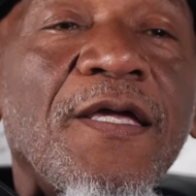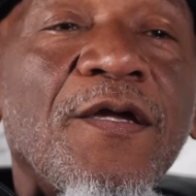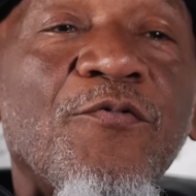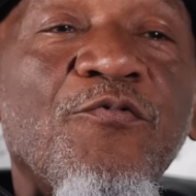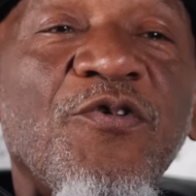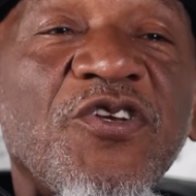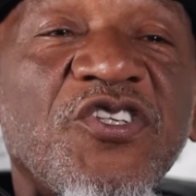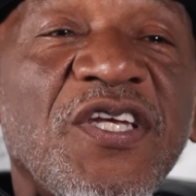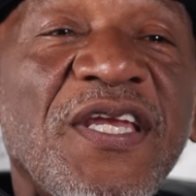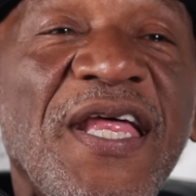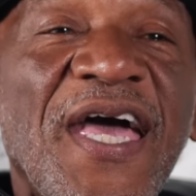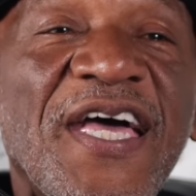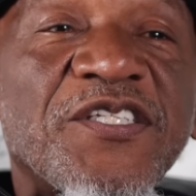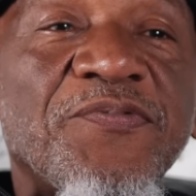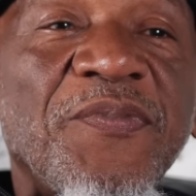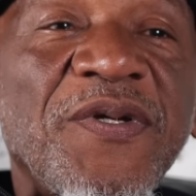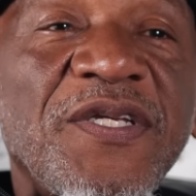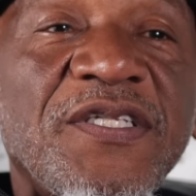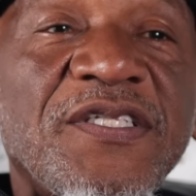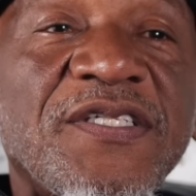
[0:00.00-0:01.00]
Richard
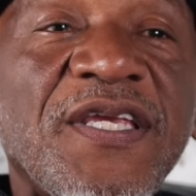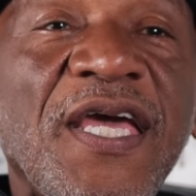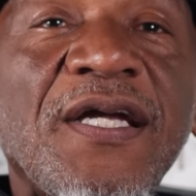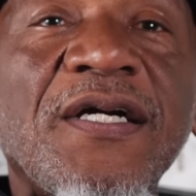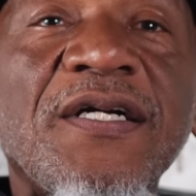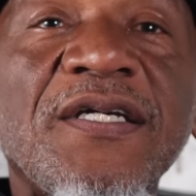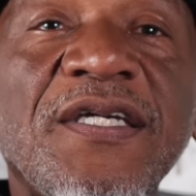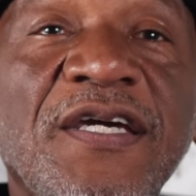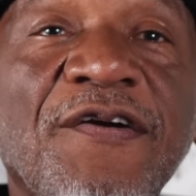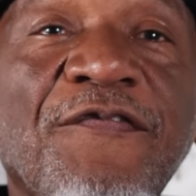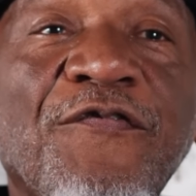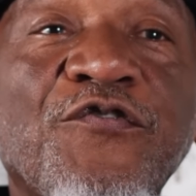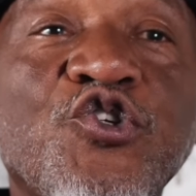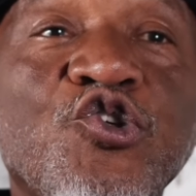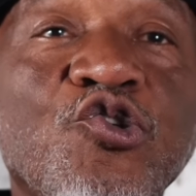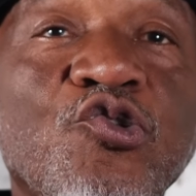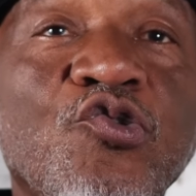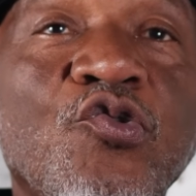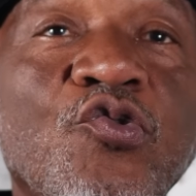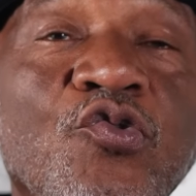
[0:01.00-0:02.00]
asked me to take a gift
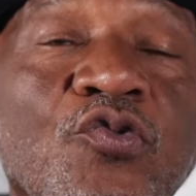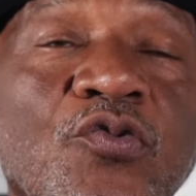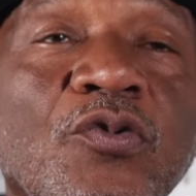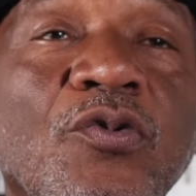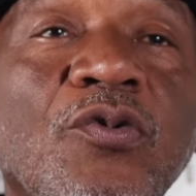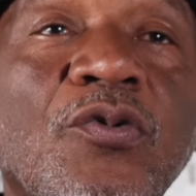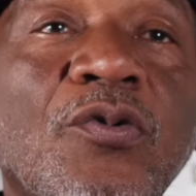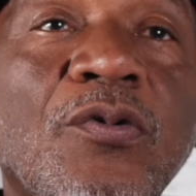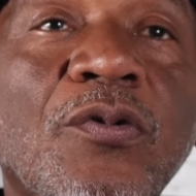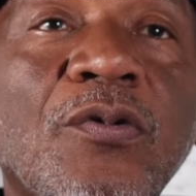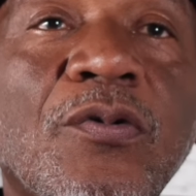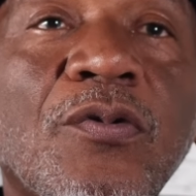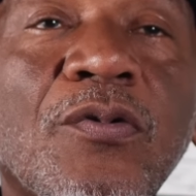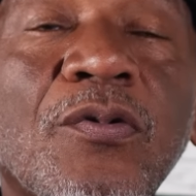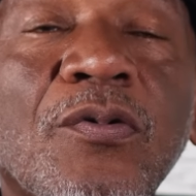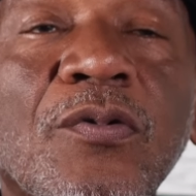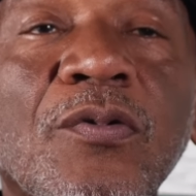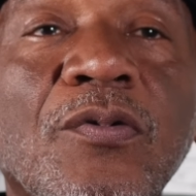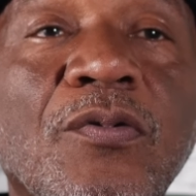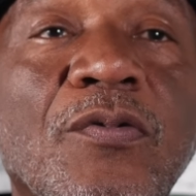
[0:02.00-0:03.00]
to
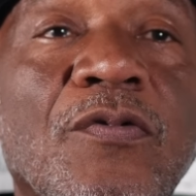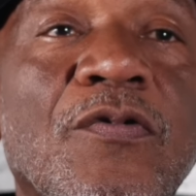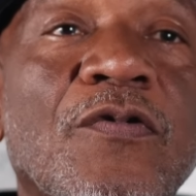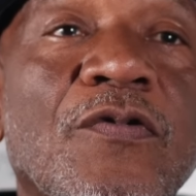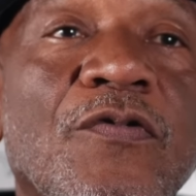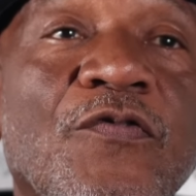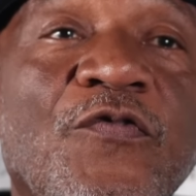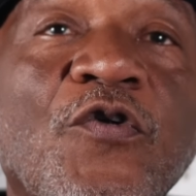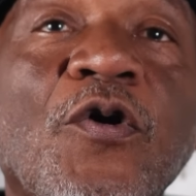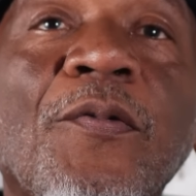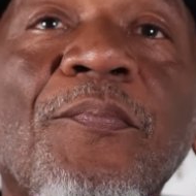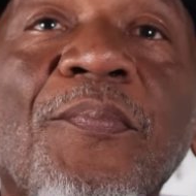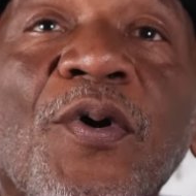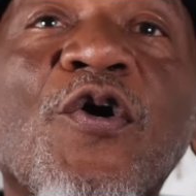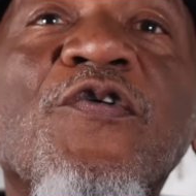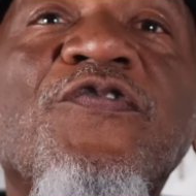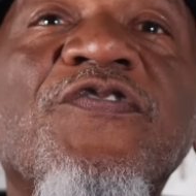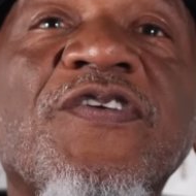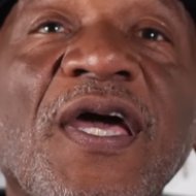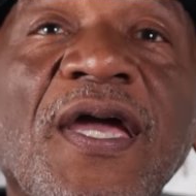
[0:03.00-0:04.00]
for a
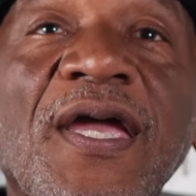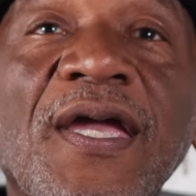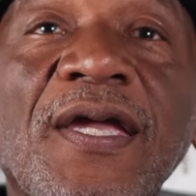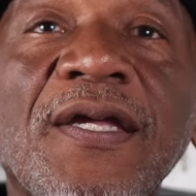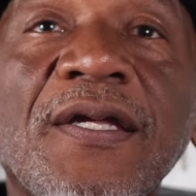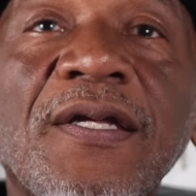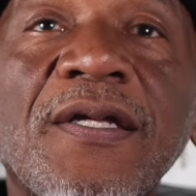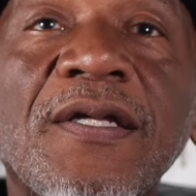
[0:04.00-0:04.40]
birthday.